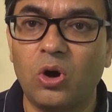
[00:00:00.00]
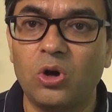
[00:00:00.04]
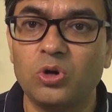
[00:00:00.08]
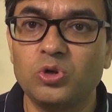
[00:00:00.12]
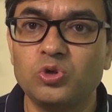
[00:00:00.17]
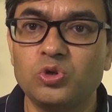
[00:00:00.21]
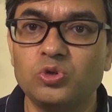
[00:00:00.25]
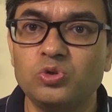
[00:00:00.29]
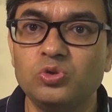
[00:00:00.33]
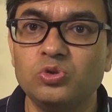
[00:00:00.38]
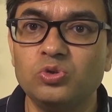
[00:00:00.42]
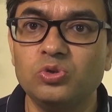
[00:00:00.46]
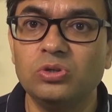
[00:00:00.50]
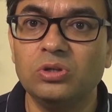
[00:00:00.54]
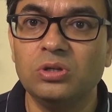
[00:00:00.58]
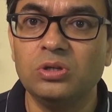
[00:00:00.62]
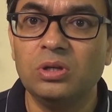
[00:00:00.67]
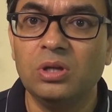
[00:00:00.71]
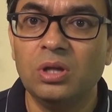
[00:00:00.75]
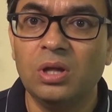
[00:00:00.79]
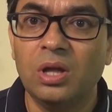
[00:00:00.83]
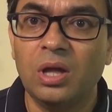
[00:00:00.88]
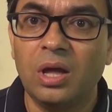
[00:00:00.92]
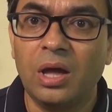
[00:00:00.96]
or to
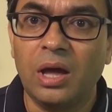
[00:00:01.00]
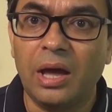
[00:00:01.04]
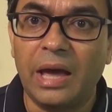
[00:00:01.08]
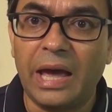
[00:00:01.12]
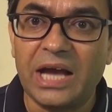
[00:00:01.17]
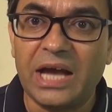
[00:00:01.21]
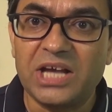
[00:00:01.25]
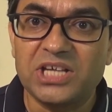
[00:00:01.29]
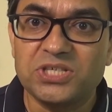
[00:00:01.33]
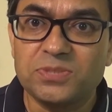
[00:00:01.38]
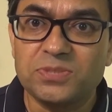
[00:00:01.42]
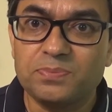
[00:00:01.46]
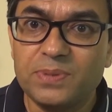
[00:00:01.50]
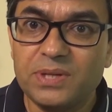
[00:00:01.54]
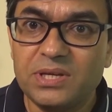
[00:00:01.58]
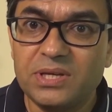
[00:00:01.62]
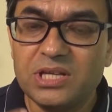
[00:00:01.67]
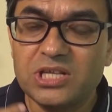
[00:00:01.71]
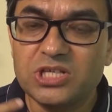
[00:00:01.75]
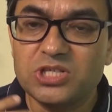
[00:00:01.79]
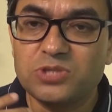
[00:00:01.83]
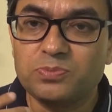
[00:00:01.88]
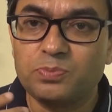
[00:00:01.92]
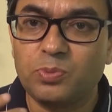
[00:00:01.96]

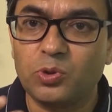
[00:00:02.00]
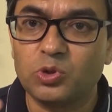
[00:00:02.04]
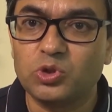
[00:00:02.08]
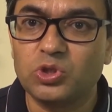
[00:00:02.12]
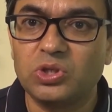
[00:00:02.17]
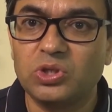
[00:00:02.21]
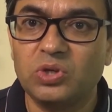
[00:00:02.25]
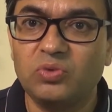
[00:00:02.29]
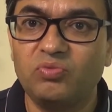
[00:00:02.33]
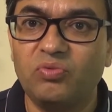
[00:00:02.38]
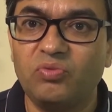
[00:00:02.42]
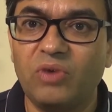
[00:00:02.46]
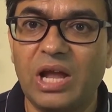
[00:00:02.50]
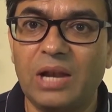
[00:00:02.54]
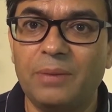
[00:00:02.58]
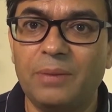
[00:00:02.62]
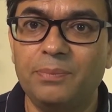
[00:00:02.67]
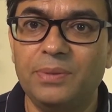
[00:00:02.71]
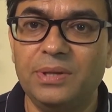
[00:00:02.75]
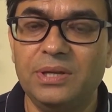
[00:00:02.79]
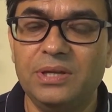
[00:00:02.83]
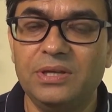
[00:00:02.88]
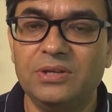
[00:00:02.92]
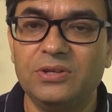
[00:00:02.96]
experience positive
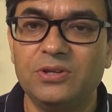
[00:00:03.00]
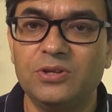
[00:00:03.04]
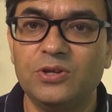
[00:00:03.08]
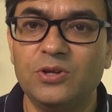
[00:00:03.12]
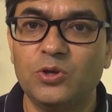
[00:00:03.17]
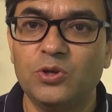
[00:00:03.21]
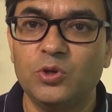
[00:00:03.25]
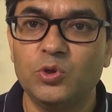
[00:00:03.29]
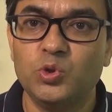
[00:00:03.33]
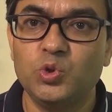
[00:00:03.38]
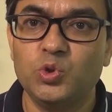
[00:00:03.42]
well-being,